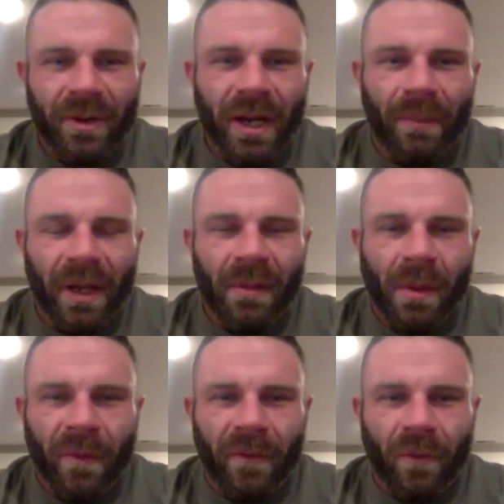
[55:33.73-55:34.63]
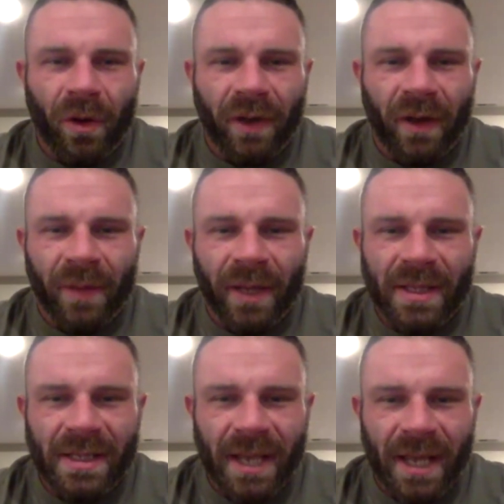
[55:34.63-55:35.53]
mean, you got a minimum of 45
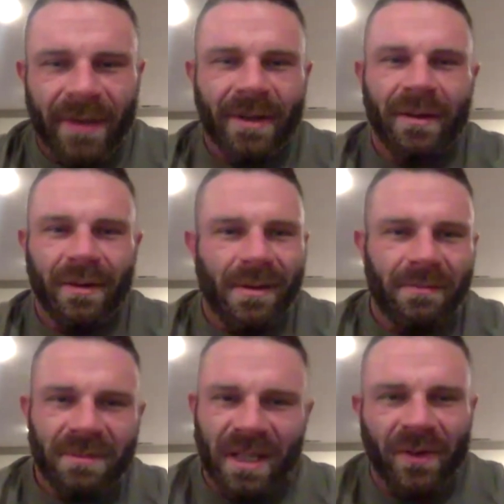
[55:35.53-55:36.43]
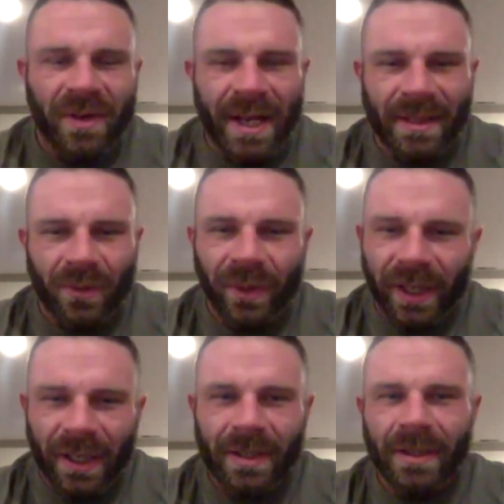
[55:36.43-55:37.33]
minutes a day, 7 days a
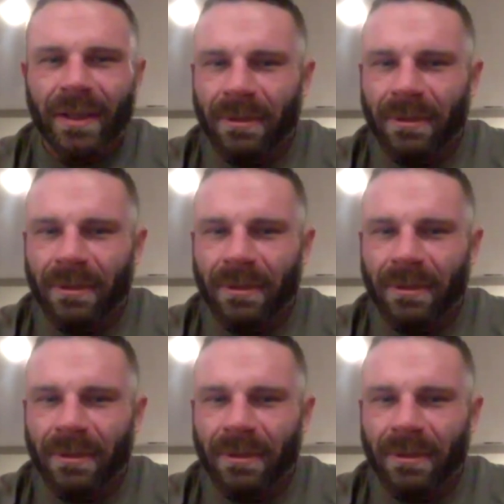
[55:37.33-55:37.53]
week.